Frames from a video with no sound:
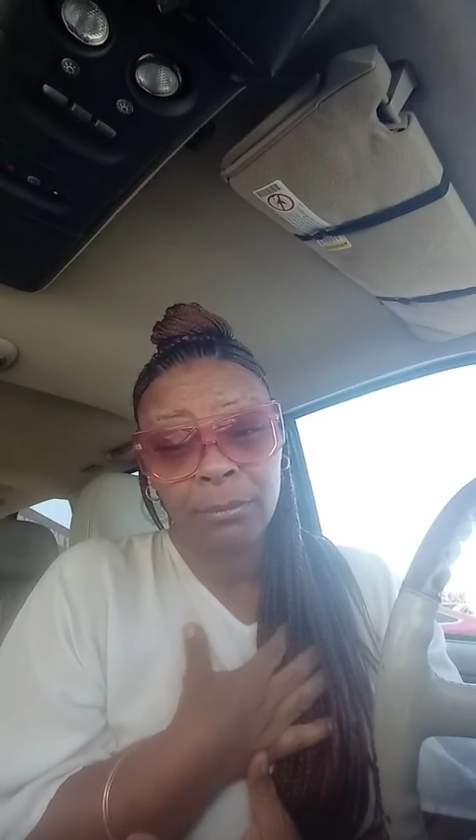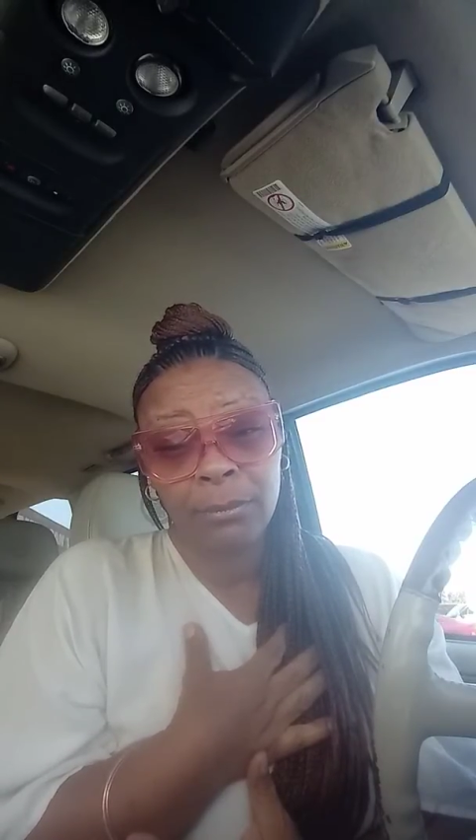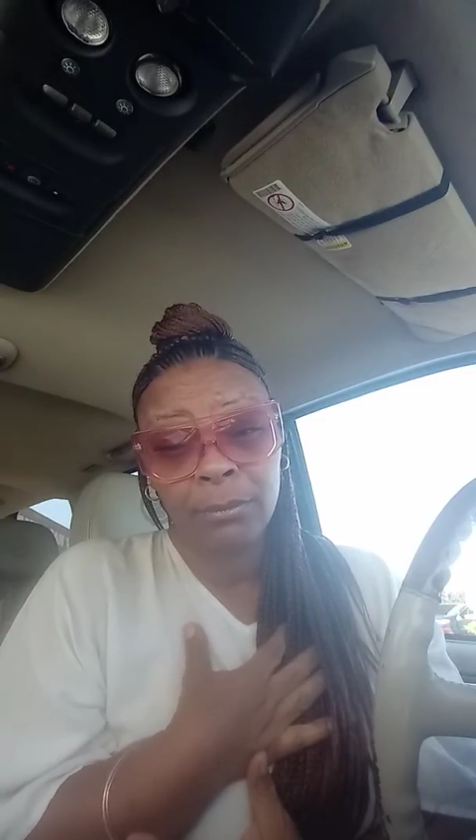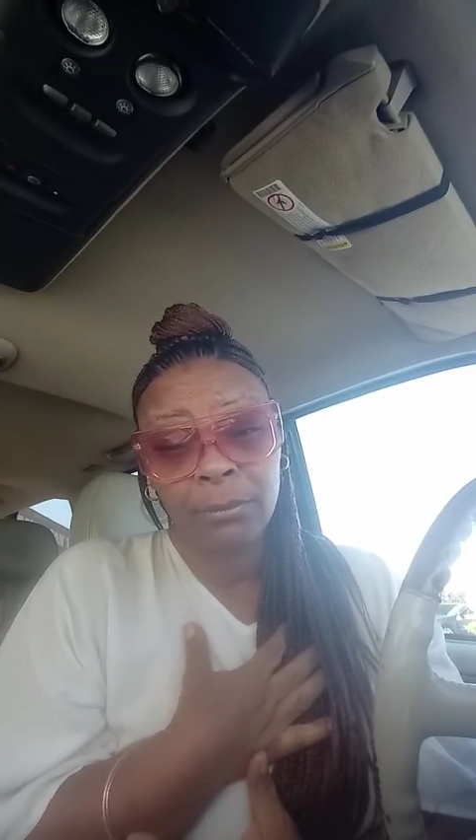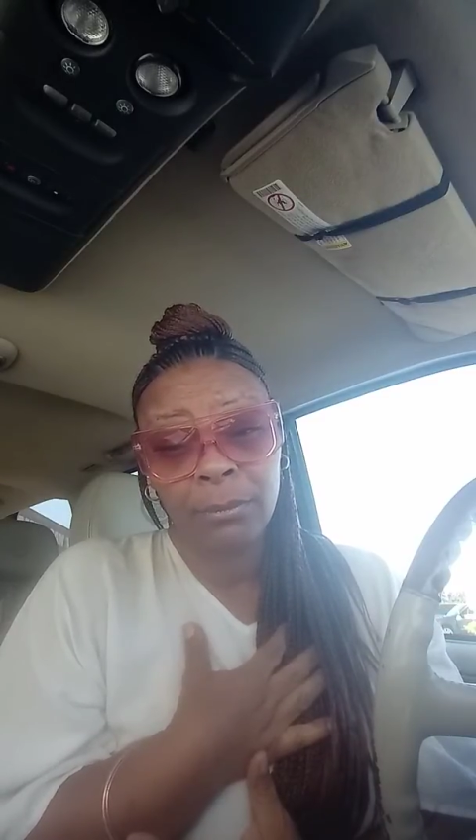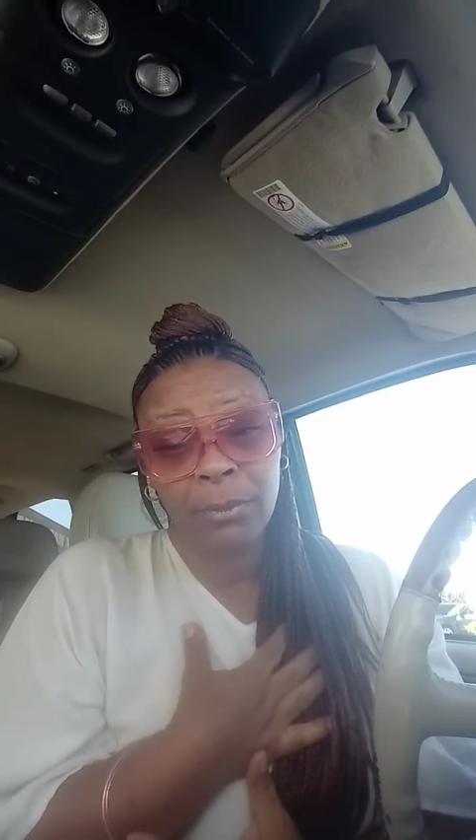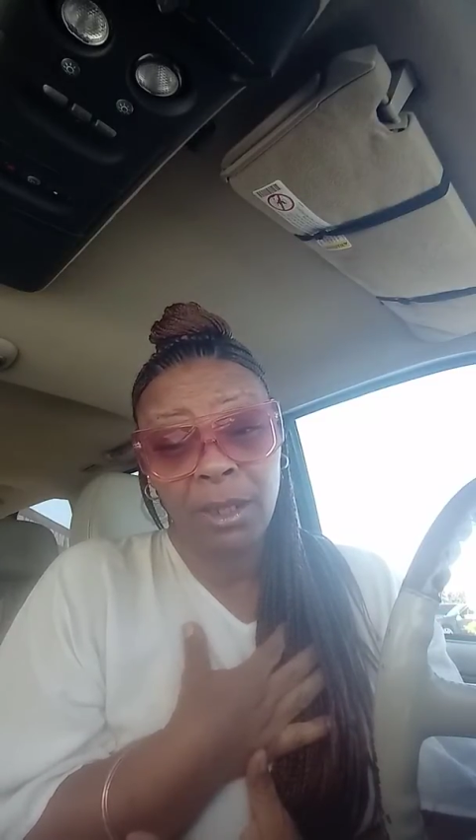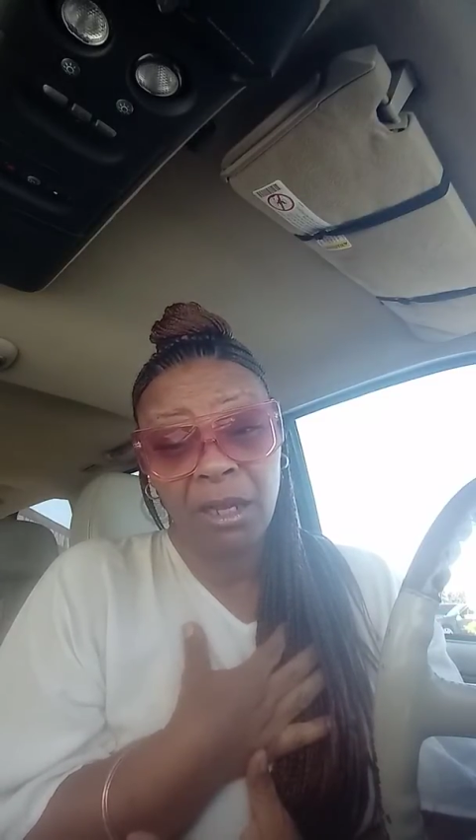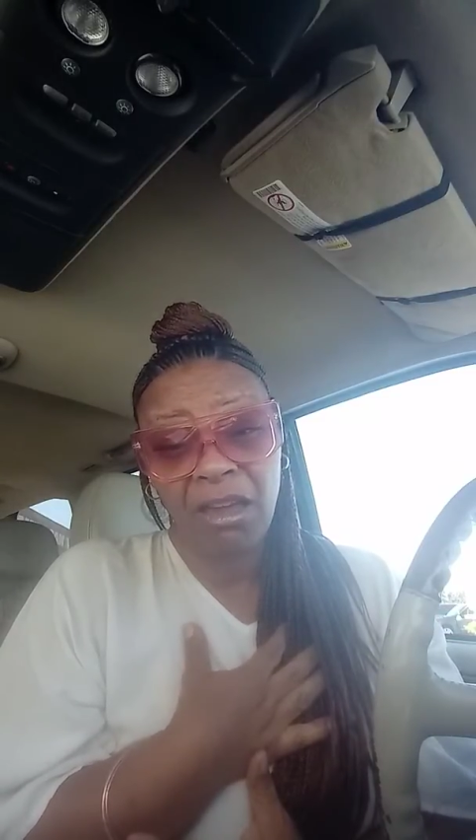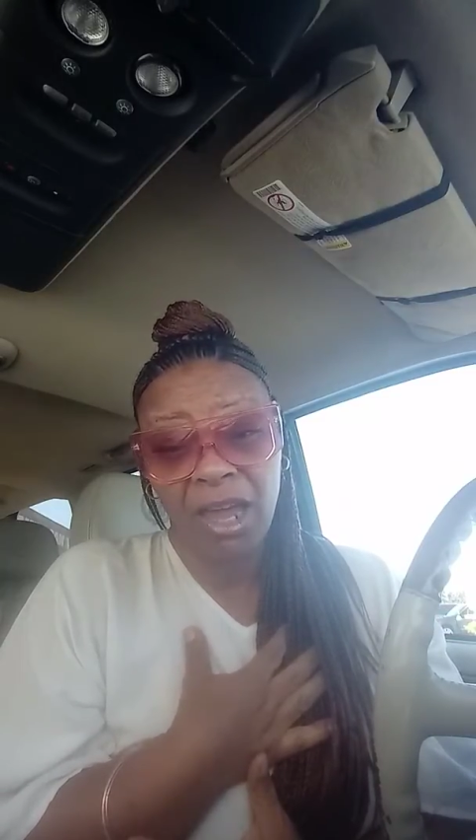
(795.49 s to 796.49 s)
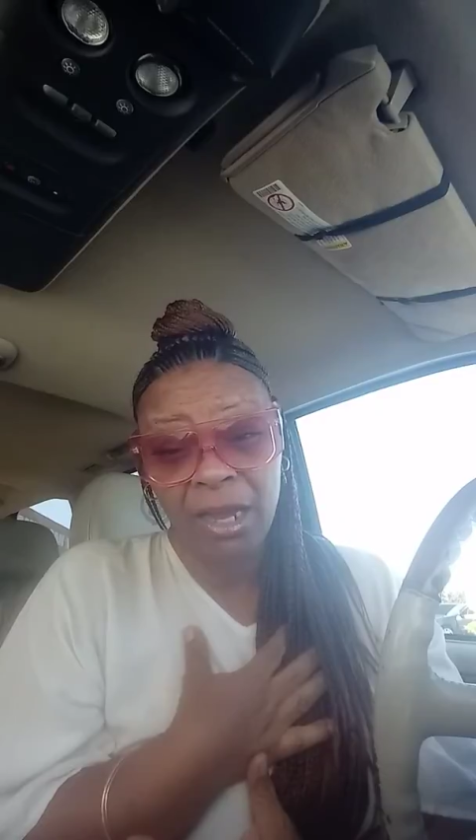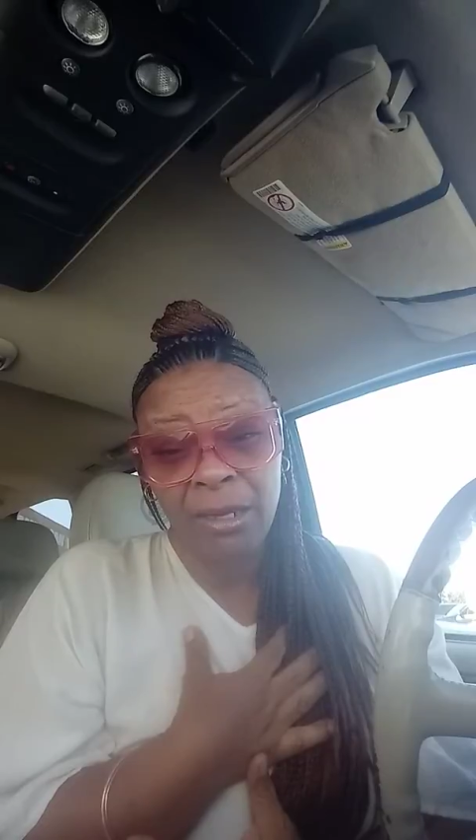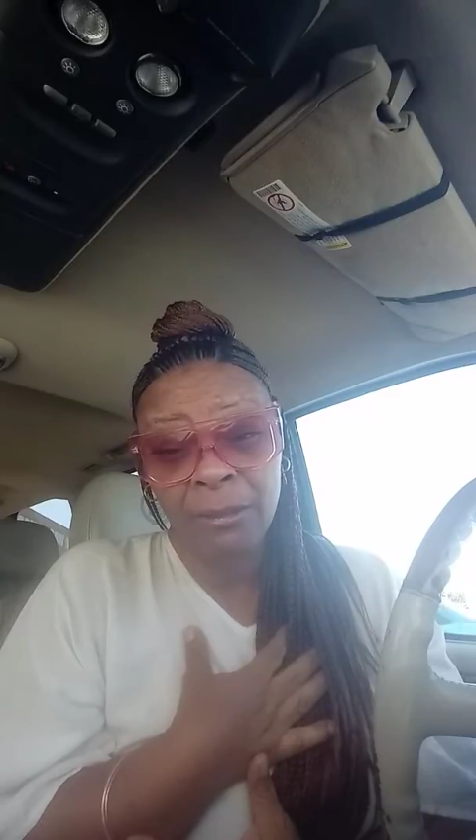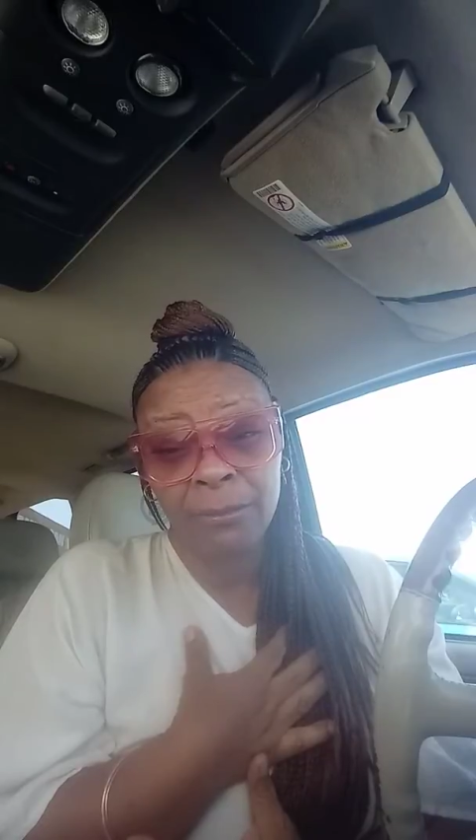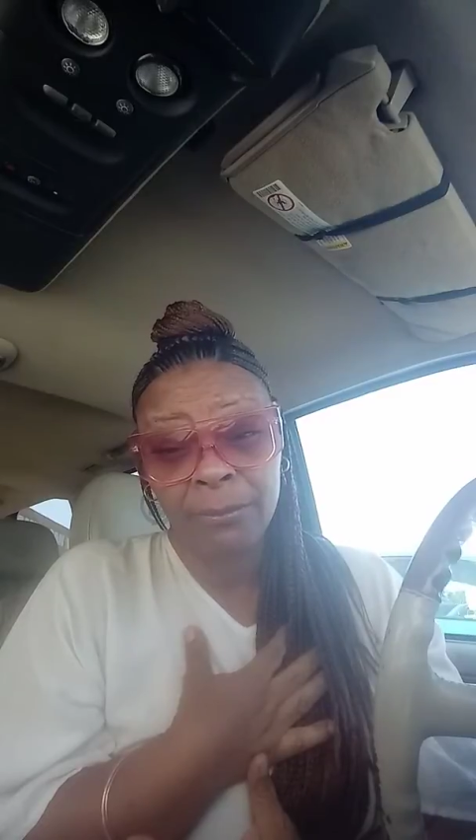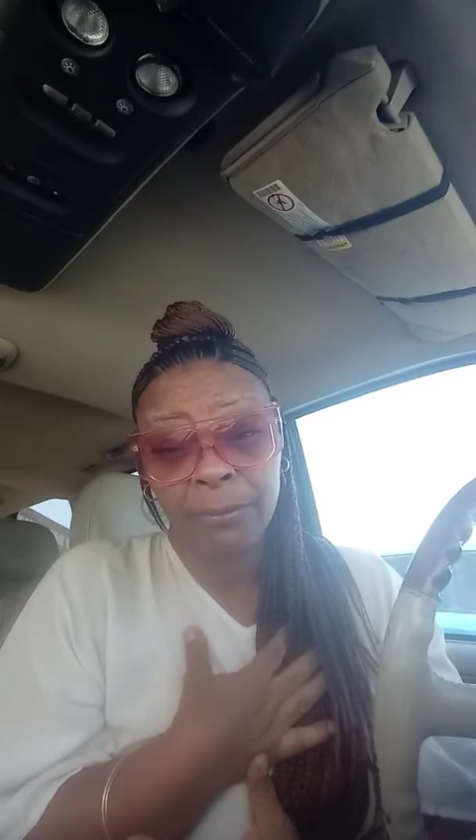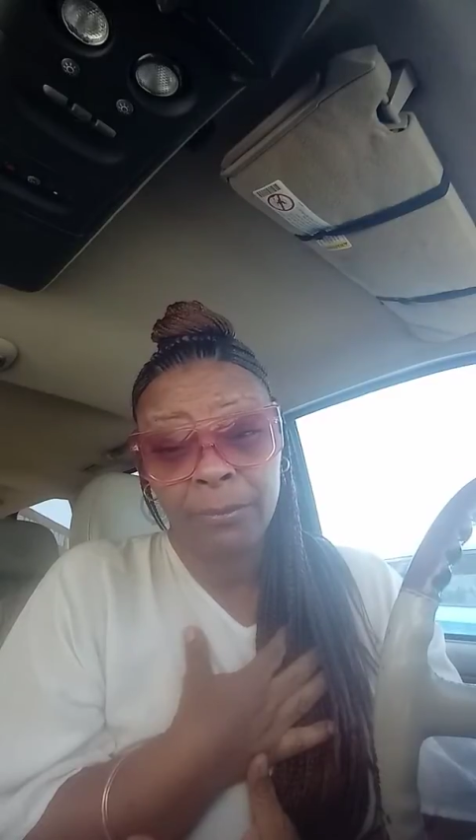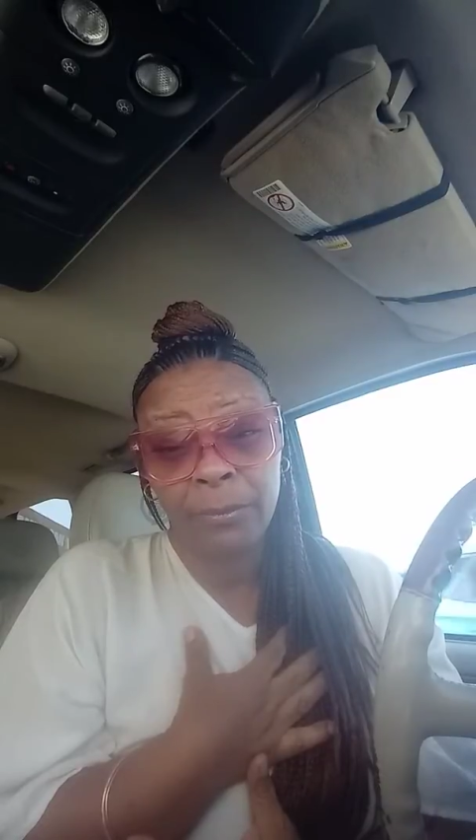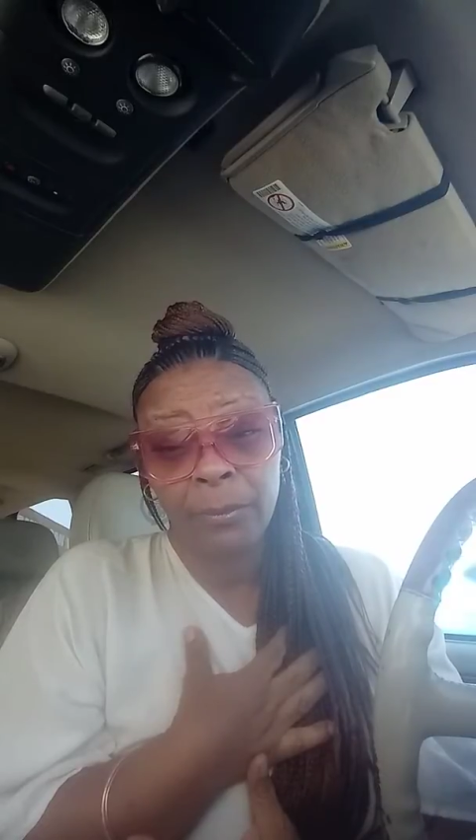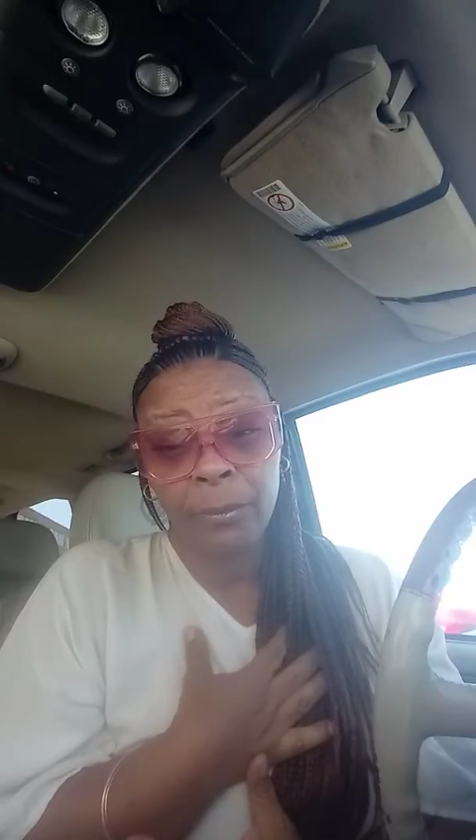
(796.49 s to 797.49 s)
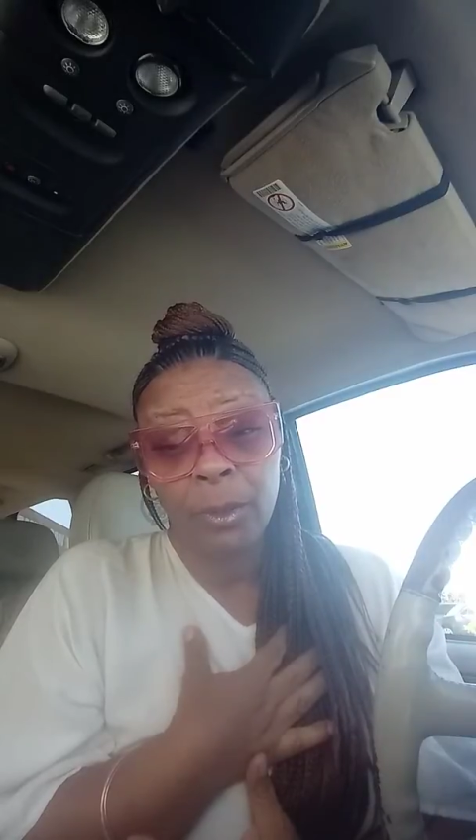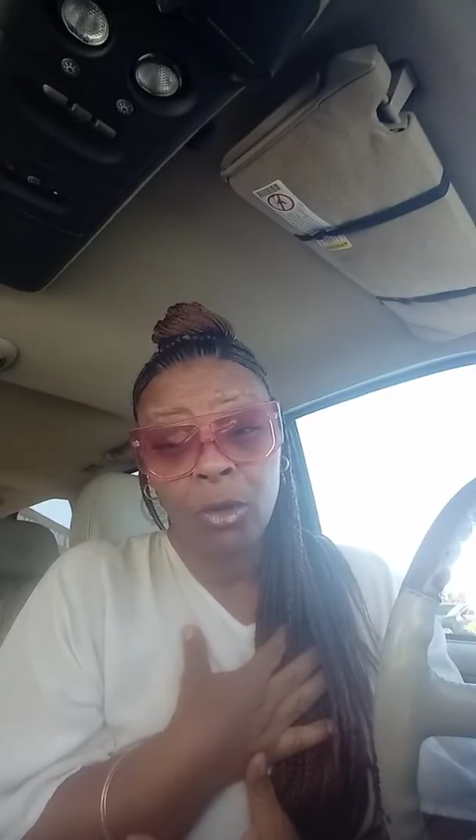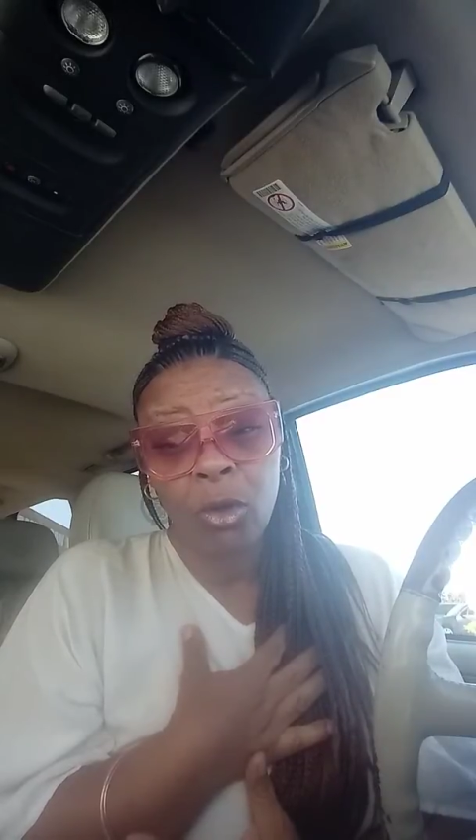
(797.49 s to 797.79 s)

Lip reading: so full